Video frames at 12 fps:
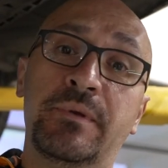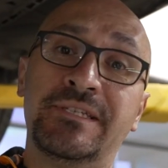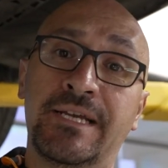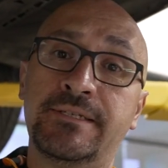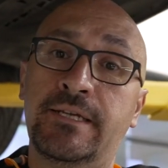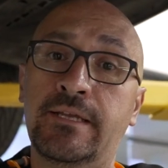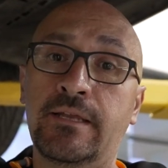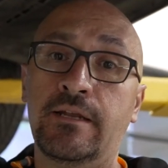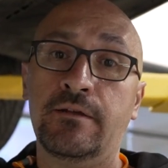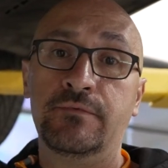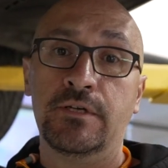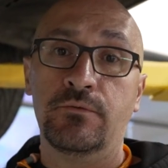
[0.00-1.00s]
been testing that
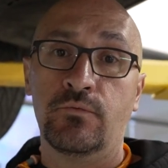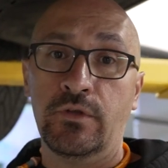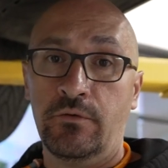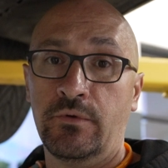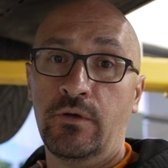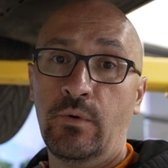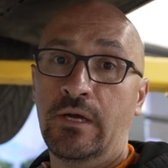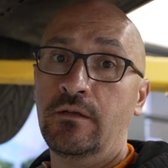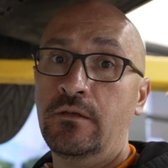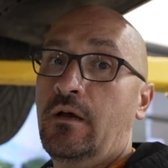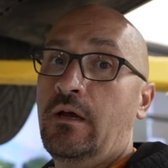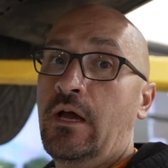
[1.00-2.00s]
have done really, really well
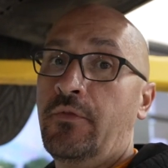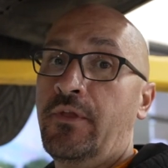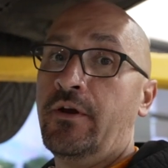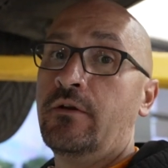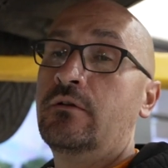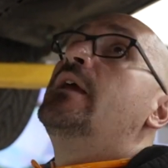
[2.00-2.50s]
out there.